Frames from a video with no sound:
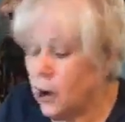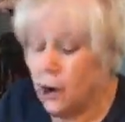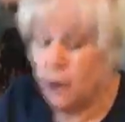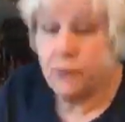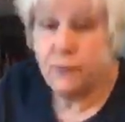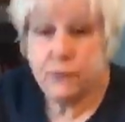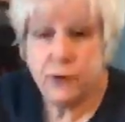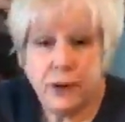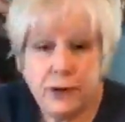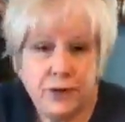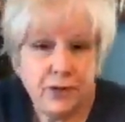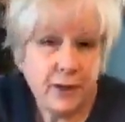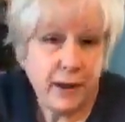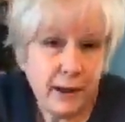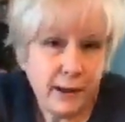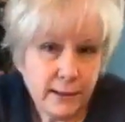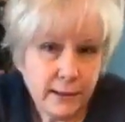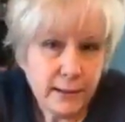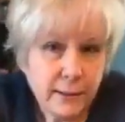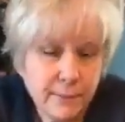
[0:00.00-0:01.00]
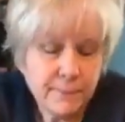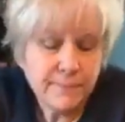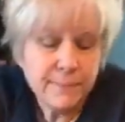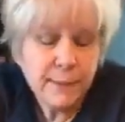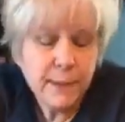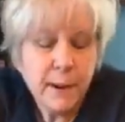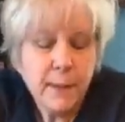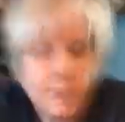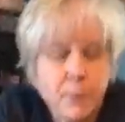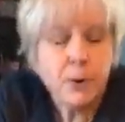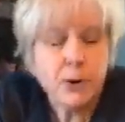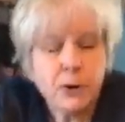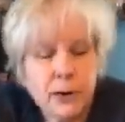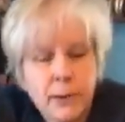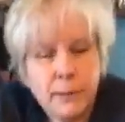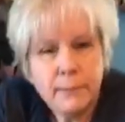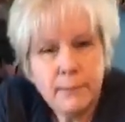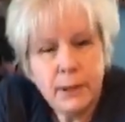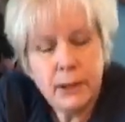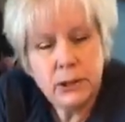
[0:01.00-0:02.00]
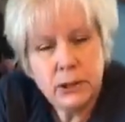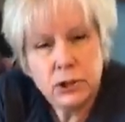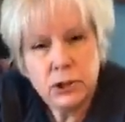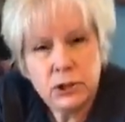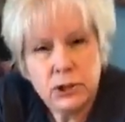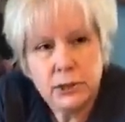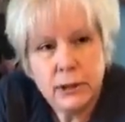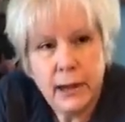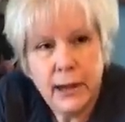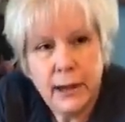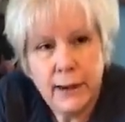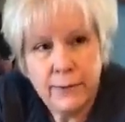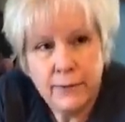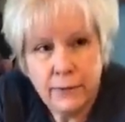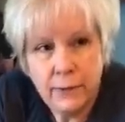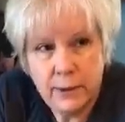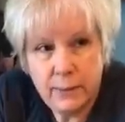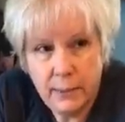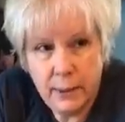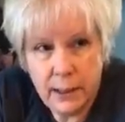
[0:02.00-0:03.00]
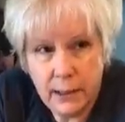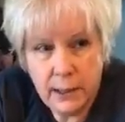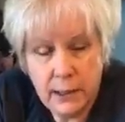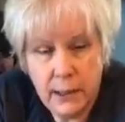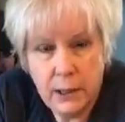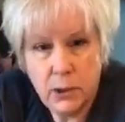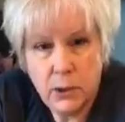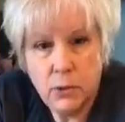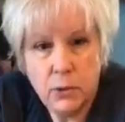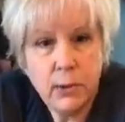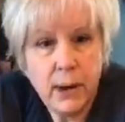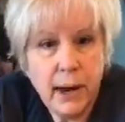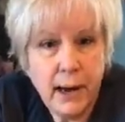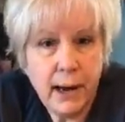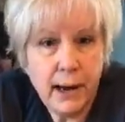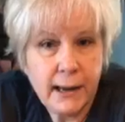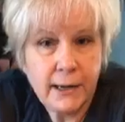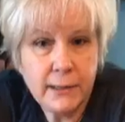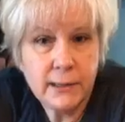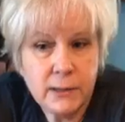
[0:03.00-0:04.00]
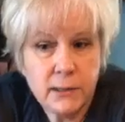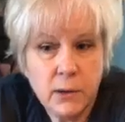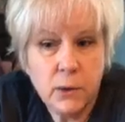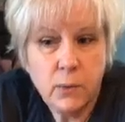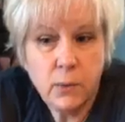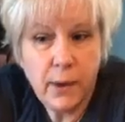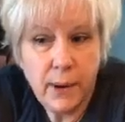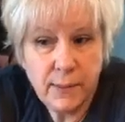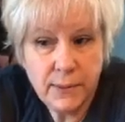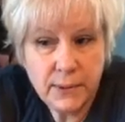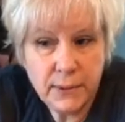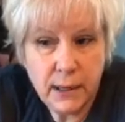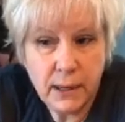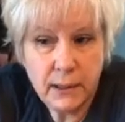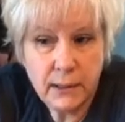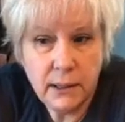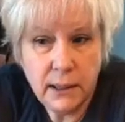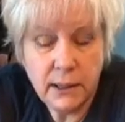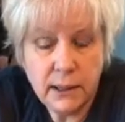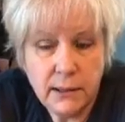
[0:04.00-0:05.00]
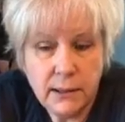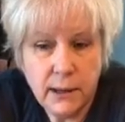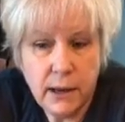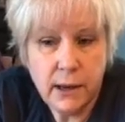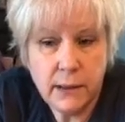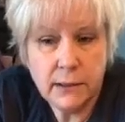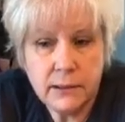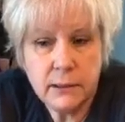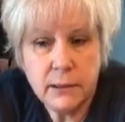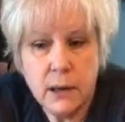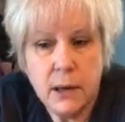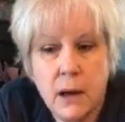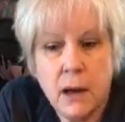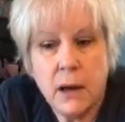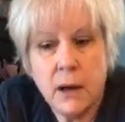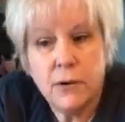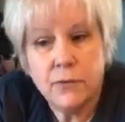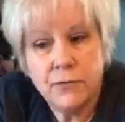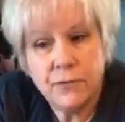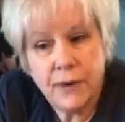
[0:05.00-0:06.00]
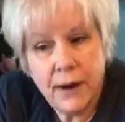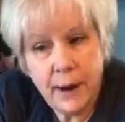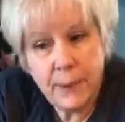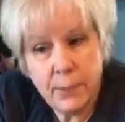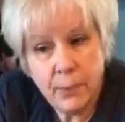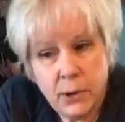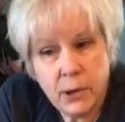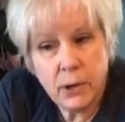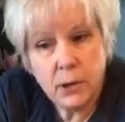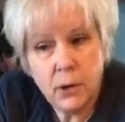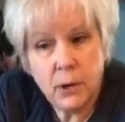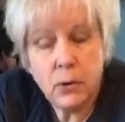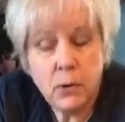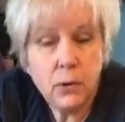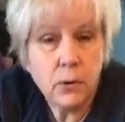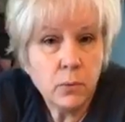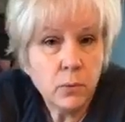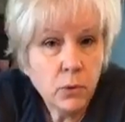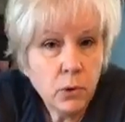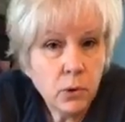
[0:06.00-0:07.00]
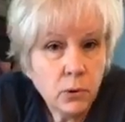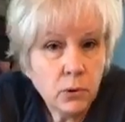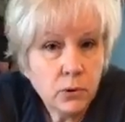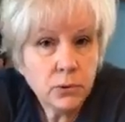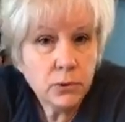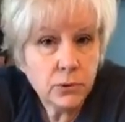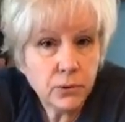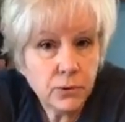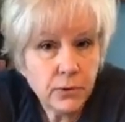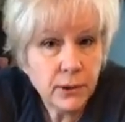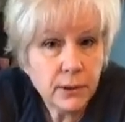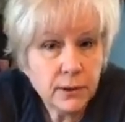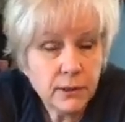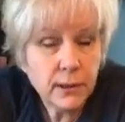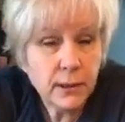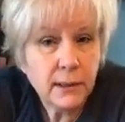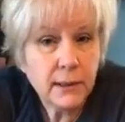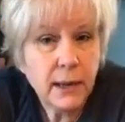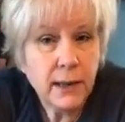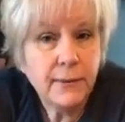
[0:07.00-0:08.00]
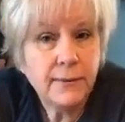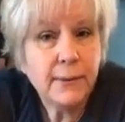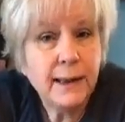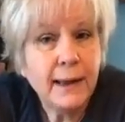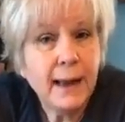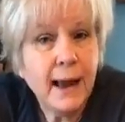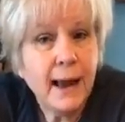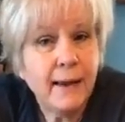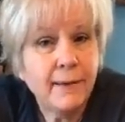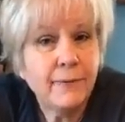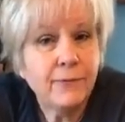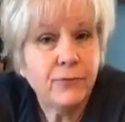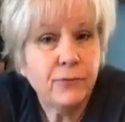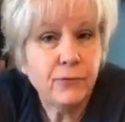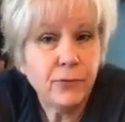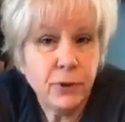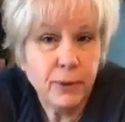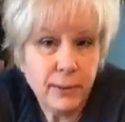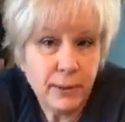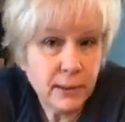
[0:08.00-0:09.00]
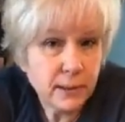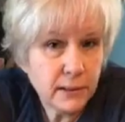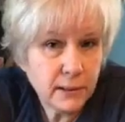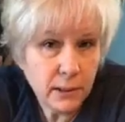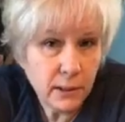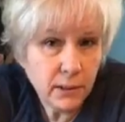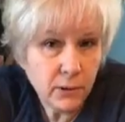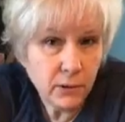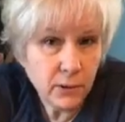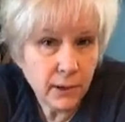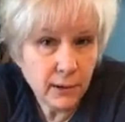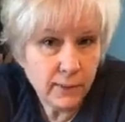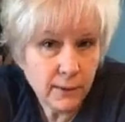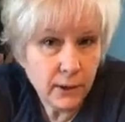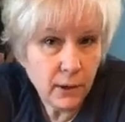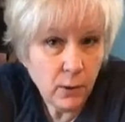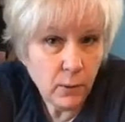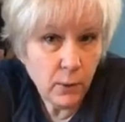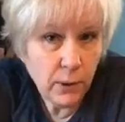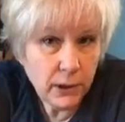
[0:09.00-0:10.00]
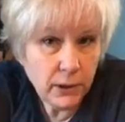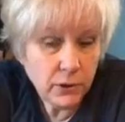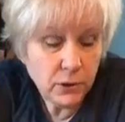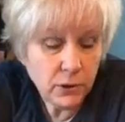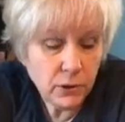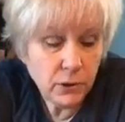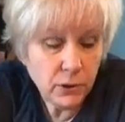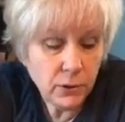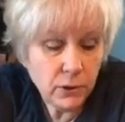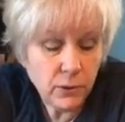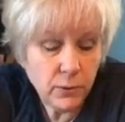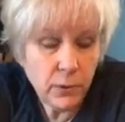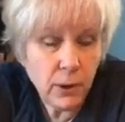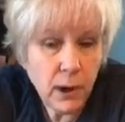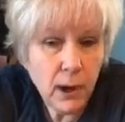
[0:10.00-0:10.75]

Free things. Pretty much everybody who has a website that does fabric or wools or things like that, they have freebies that they're giving away to you.